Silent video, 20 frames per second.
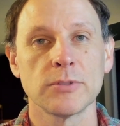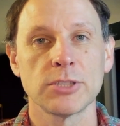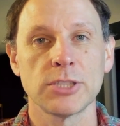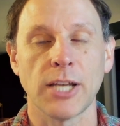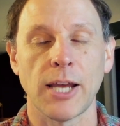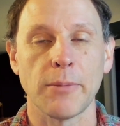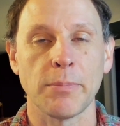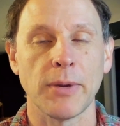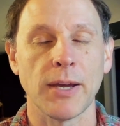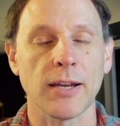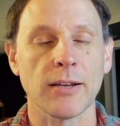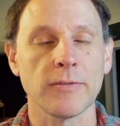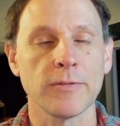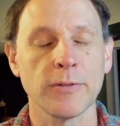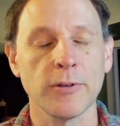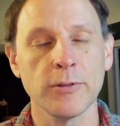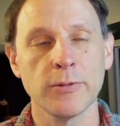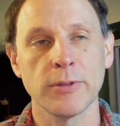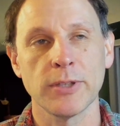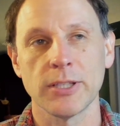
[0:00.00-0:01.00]
chat back and
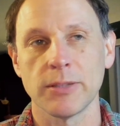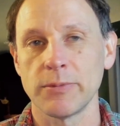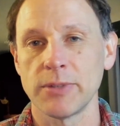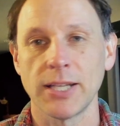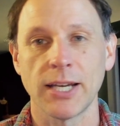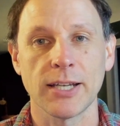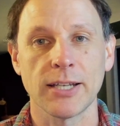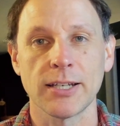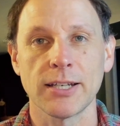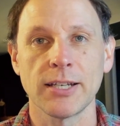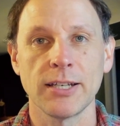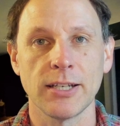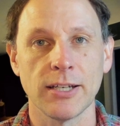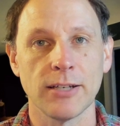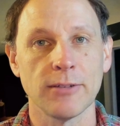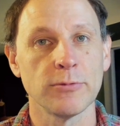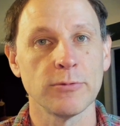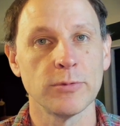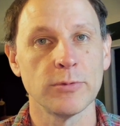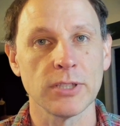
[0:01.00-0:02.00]
forth with them, and that can
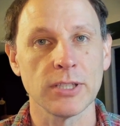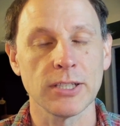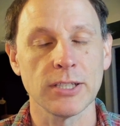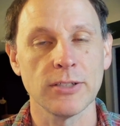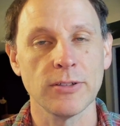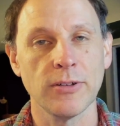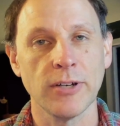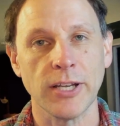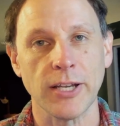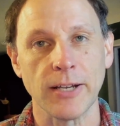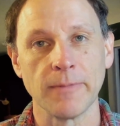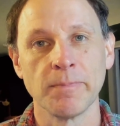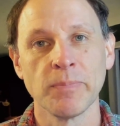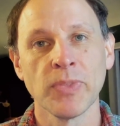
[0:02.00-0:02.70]
get really annoying.